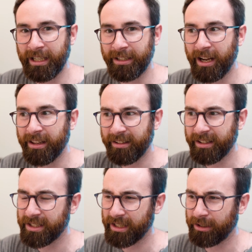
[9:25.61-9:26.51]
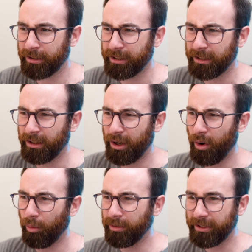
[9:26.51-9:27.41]
And I think it's like a
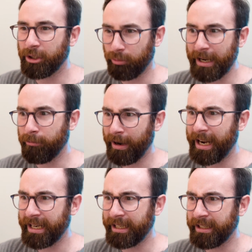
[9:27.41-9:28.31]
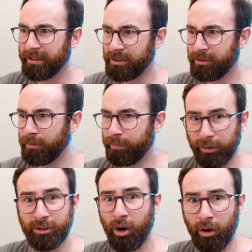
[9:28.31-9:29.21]
really great way to
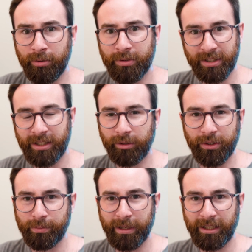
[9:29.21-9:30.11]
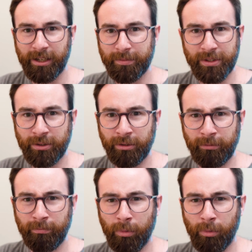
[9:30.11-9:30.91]
build your own skills when it comes to